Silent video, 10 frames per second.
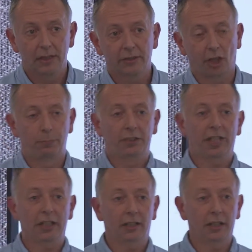So
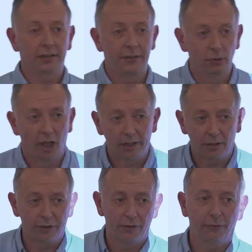particularly the
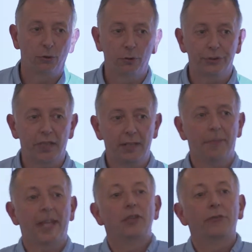Rhinos and the football team,
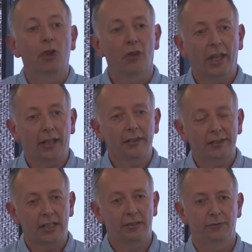then you've got that
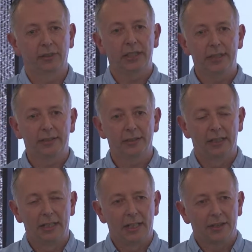sense of Leeds.
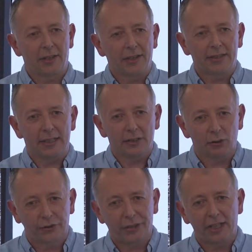So there's this
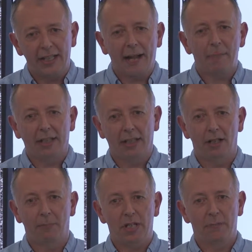sort of dynamic in
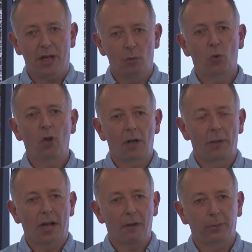our bid about
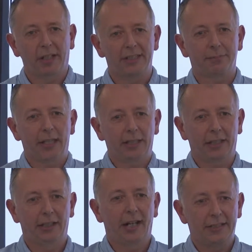placemaking
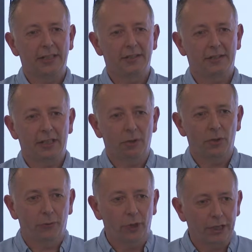and identity that
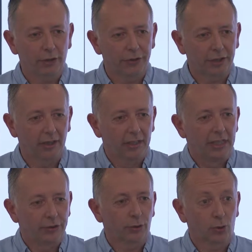we've really got to
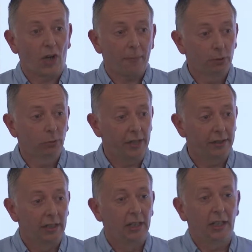sort of grapple
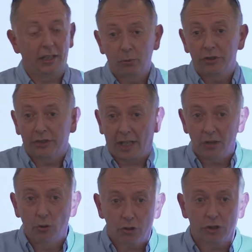with. And I would say
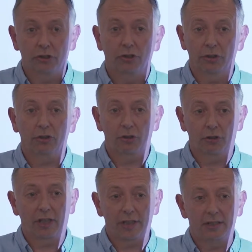Yorkshire's got a
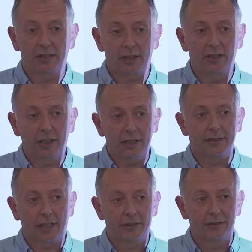stronger identity than
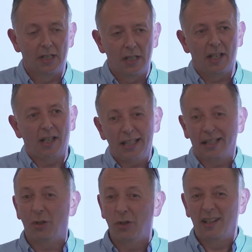Leeds has. And you
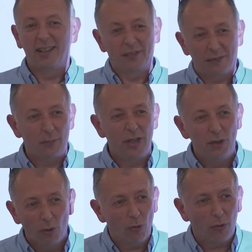go, from the
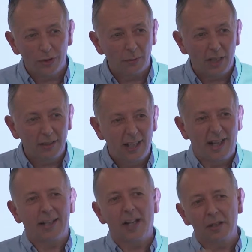north as well?
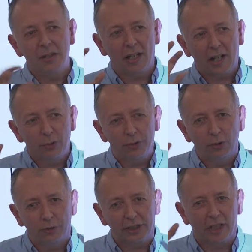I was
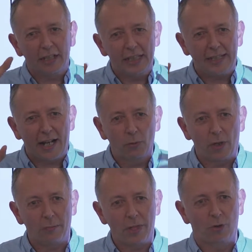sort of slightly doubt
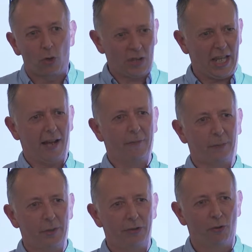whether people go, yeah, I'm
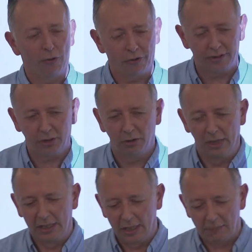from the north, until
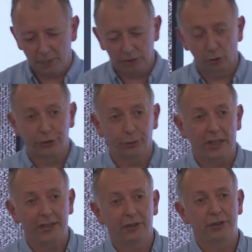my daughter
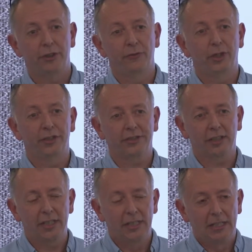went down to
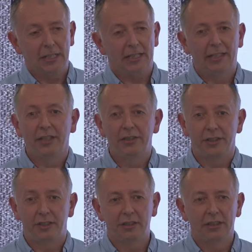university in
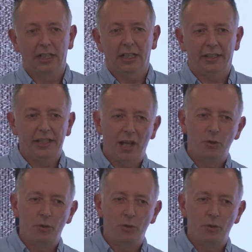London, and the